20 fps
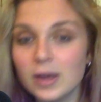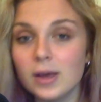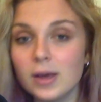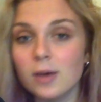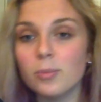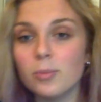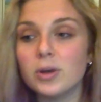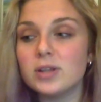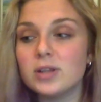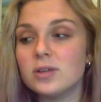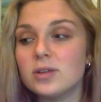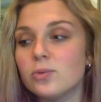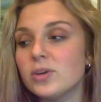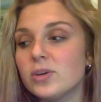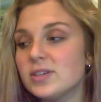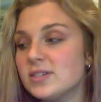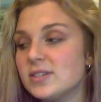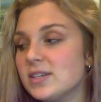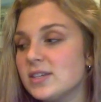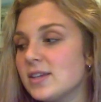But we
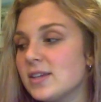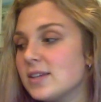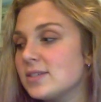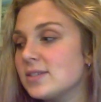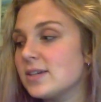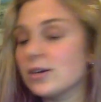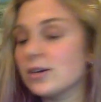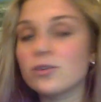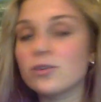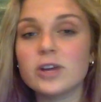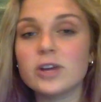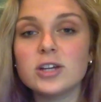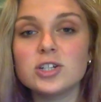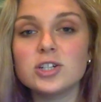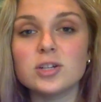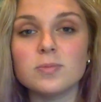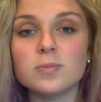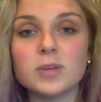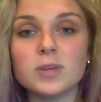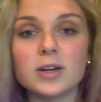see that
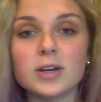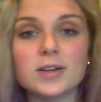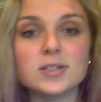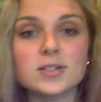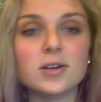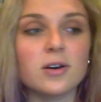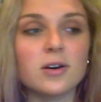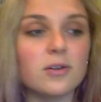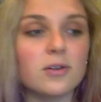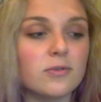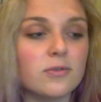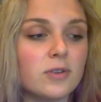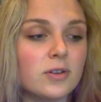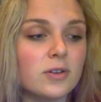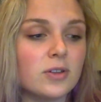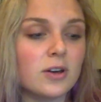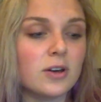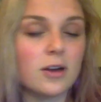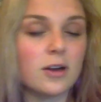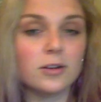segregation because of
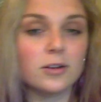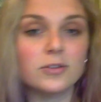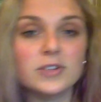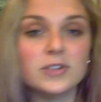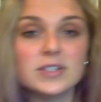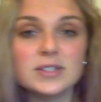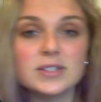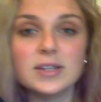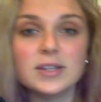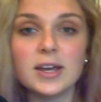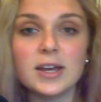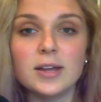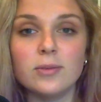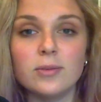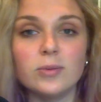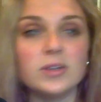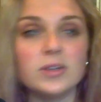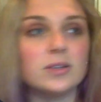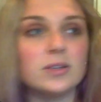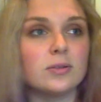the color of his
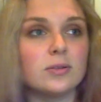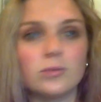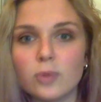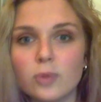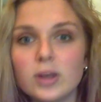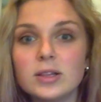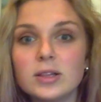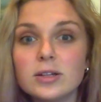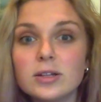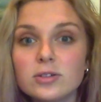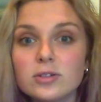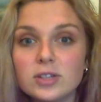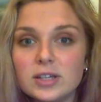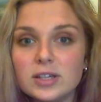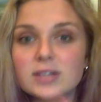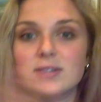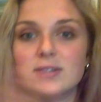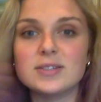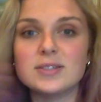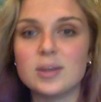skin. Quite literally, he
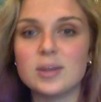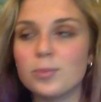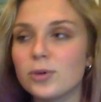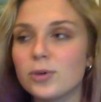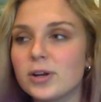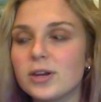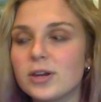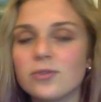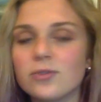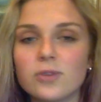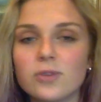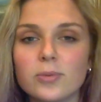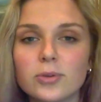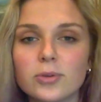is separated from the